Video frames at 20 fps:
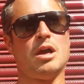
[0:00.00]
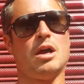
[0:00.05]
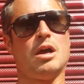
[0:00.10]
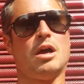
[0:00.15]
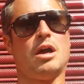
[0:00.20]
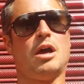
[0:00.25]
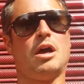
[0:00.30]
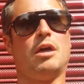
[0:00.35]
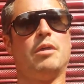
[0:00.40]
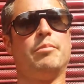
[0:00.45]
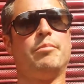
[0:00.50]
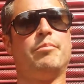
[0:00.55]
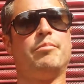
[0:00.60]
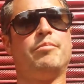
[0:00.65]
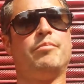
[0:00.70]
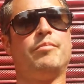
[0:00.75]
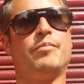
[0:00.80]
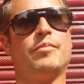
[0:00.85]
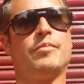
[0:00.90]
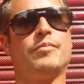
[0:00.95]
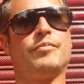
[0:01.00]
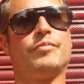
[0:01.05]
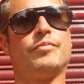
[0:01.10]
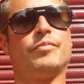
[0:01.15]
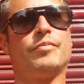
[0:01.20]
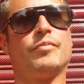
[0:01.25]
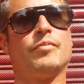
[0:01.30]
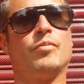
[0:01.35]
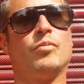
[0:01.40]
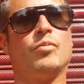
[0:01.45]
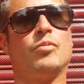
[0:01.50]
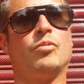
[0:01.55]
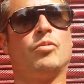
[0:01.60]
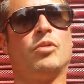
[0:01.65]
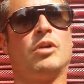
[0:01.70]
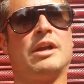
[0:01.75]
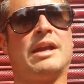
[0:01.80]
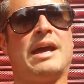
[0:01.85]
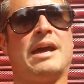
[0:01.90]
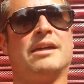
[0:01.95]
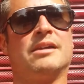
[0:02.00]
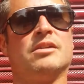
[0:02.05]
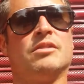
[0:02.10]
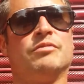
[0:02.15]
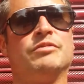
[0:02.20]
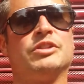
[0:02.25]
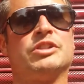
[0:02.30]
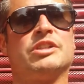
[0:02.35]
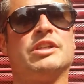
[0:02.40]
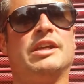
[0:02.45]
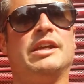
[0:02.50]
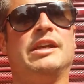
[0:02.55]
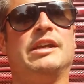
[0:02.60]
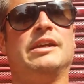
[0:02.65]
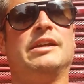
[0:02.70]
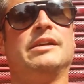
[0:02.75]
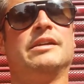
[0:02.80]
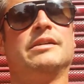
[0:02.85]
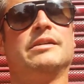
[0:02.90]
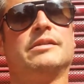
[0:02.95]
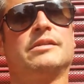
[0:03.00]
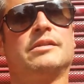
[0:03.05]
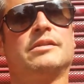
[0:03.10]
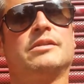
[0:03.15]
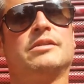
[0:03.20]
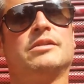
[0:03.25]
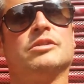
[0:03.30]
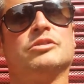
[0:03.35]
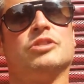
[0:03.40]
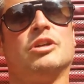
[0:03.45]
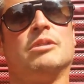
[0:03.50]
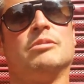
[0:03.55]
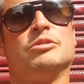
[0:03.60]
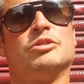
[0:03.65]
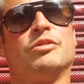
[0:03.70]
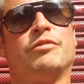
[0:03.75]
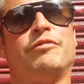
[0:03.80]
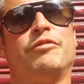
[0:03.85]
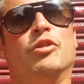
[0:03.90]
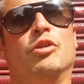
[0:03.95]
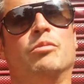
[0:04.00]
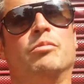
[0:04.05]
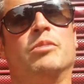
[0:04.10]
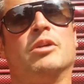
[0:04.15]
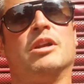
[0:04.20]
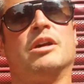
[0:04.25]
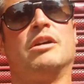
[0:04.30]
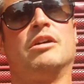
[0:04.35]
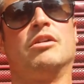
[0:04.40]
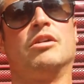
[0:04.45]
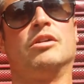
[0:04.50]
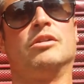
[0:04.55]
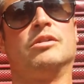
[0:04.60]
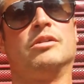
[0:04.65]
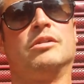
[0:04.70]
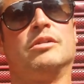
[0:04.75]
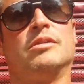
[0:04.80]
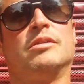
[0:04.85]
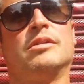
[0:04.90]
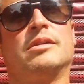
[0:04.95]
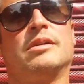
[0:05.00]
Well, that had obviously, because I was a footballer and